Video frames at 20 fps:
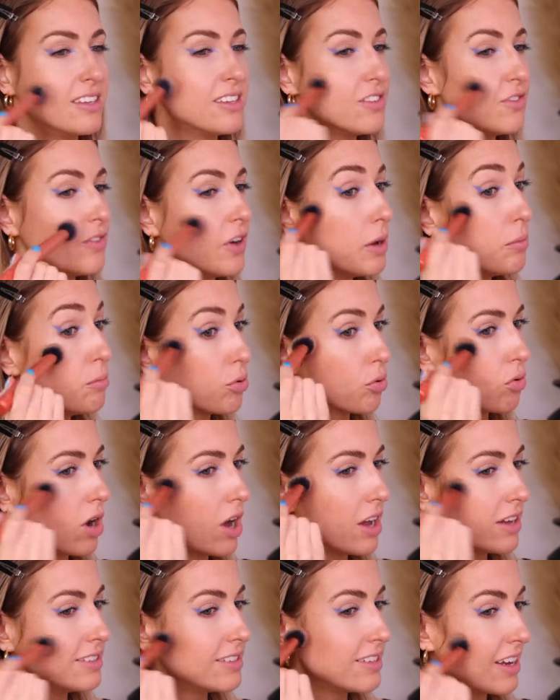this is very
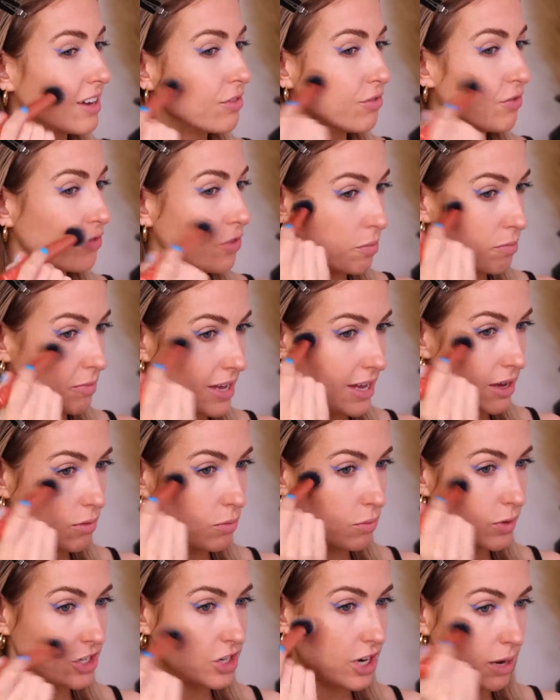bronzing for me,
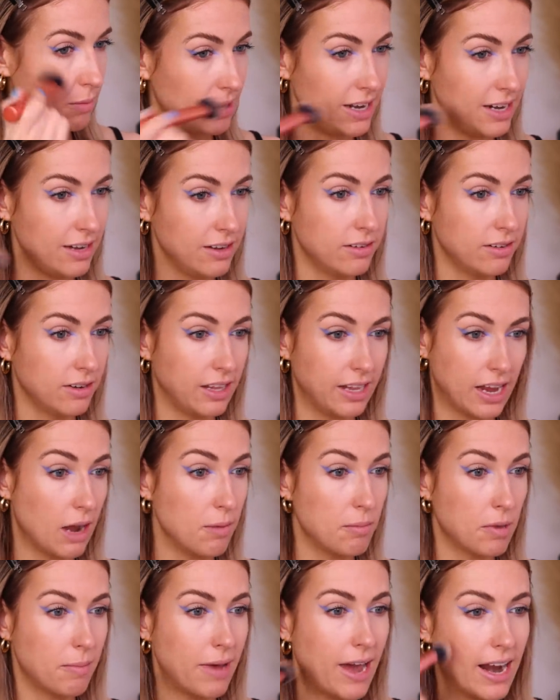which I mean, like
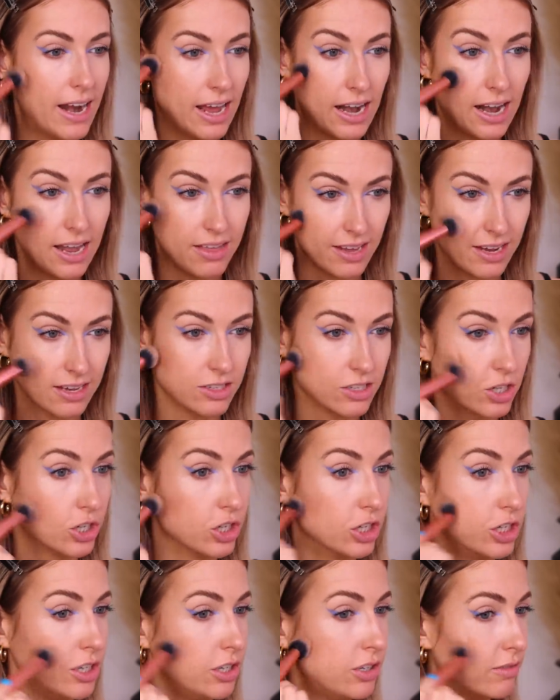I'm not mad at. It. I think it's a
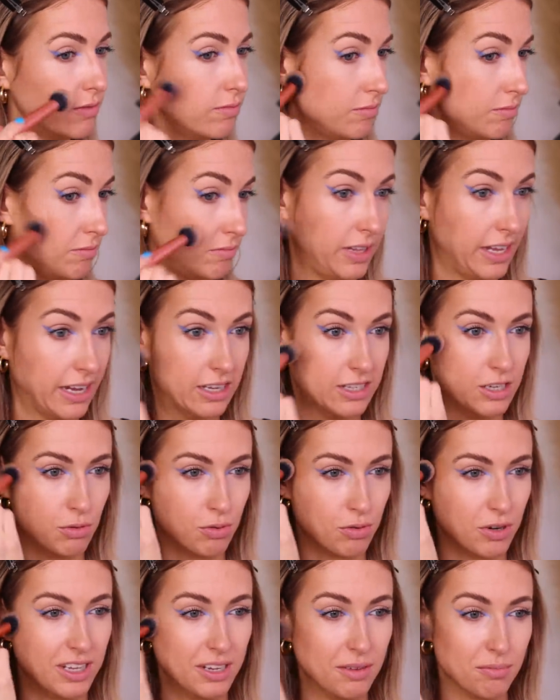good, like it's a
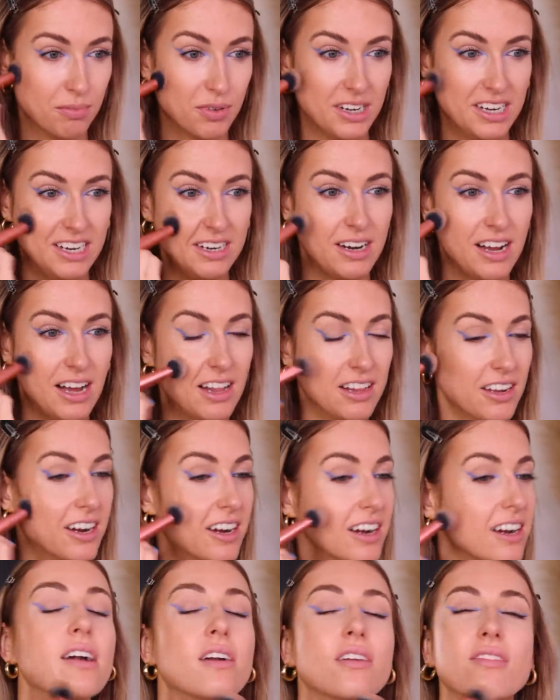really pretty
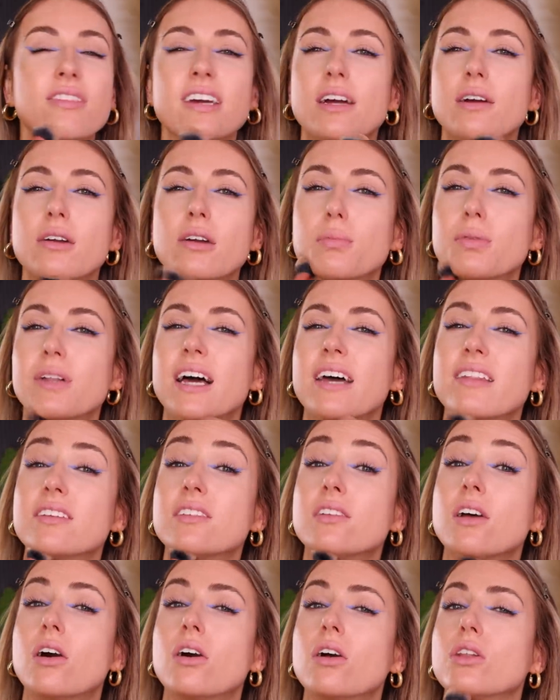color. I don't think I would apply
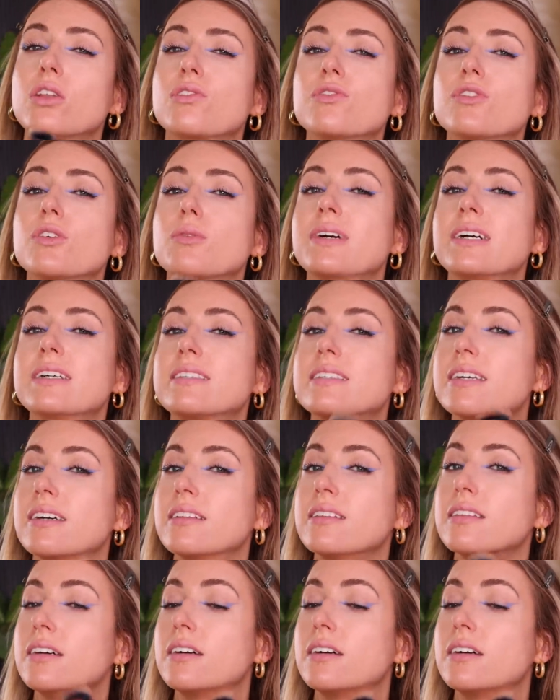this all over my skin